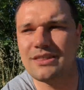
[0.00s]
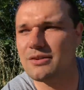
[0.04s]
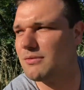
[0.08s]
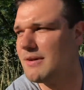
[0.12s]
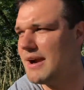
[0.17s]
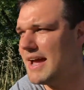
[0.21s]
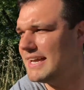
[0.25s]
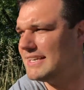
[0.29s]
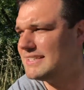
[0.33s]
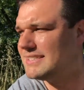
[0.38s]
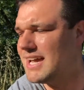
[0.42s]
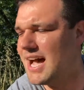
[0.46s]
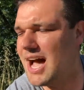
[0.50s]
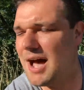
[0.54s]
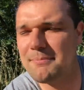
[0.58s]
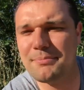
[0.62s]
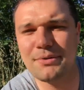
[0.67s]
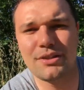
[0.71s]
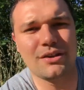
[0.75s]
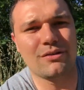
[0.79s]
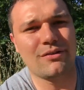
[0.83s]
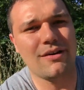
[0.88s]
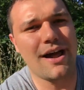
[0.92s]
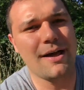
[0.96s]
The right top
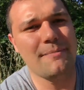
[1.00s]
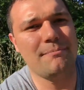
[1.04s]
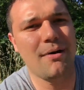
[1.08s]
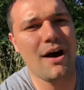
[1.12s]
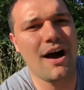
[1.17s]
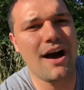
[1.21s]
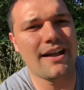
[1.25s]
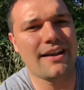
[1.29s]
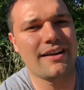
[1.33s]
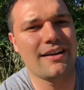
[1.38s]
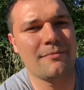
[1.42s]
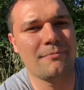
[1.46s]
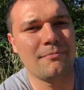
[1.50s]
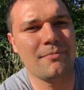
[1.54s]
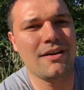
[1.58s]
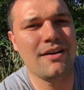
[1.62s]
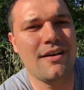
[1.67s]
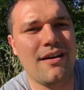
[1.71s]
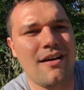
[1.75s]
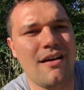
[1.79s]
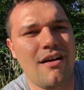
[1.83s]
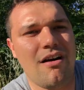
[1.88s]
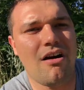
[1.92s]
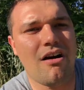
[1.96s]
and the right bottom
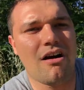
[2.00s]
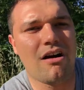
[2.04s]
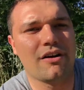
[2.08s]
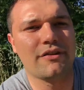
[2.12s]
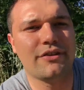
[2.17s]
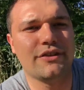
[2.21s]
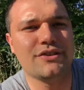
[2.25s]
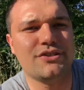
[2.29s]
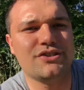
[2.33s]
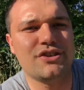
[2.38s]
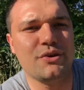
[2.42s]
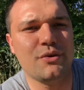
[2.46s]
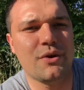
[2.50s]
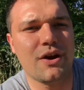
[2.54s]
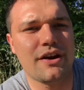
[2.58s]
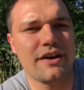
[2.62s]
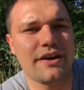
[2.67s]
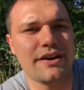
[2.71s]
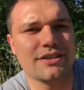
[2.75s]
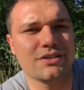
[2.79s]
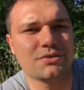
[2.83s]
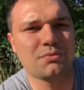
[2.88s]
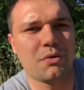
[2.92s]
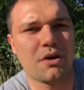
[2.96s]
are the 2
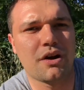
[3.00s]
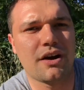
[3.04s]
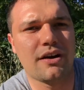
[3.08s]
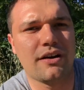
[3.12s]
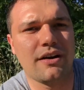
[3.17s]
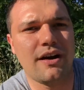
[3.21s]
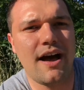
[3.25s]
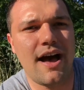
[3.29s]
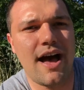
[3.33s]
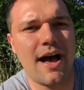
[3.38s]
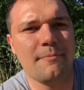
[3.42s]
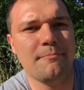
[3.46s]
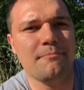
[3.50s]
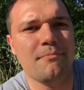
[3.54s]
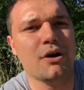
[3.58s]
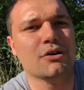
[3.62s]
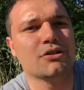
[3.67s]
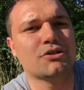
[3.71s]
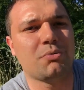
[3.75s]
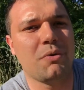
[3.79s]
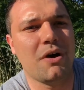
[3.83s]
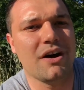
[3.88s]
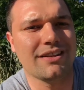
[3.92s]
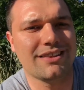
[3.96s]
areas where
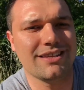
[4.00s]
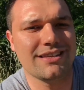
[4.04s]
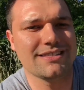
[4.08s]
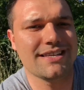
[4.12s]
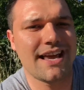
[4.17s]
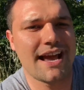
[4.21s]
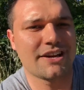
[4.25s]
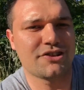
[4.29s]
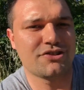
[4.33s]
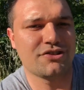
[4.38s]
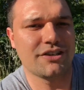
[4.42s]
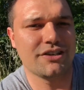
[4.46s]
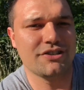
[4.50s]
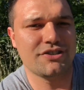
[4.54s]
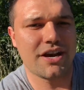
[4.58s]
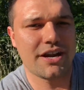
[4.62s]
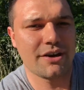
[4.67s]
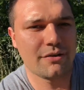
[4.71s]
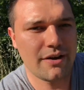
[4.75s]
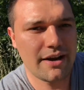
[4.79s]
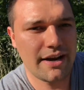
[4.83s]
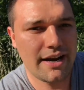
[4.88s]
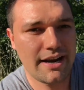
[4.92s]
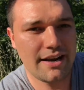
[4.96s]
most wealth is actually
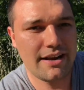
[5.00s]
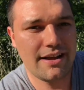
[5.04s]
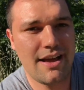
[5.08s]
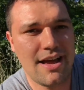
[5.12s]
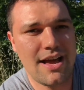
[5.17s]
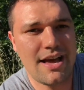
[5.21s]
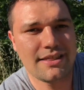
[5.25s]
generated.